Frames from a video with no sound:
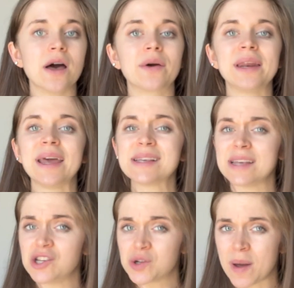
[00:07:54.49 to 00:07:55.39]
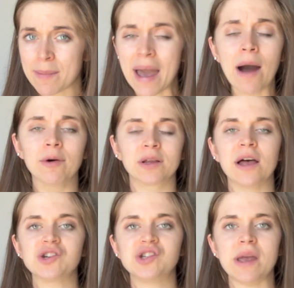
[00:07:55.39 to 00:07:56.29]
How can I accentuate my
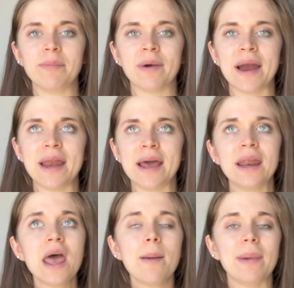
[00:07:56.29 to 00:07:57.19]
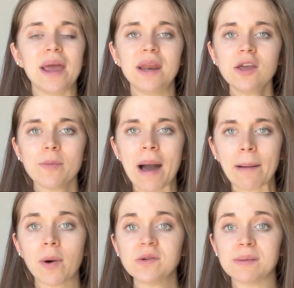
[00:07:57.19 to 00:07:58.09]
hourglass shape, right? And by hitting your
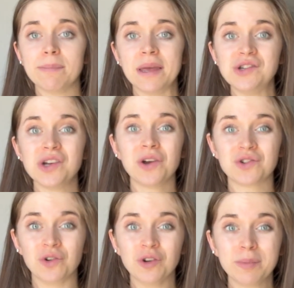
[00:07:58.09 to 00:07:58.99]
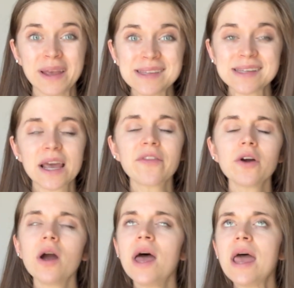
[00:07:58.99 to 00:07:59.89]
back pose and pinching your shoulder blades
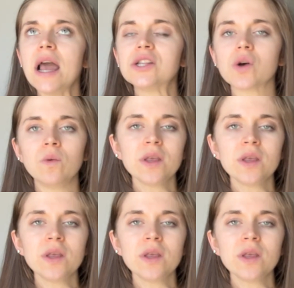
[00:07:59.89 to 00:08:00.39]
together, it's only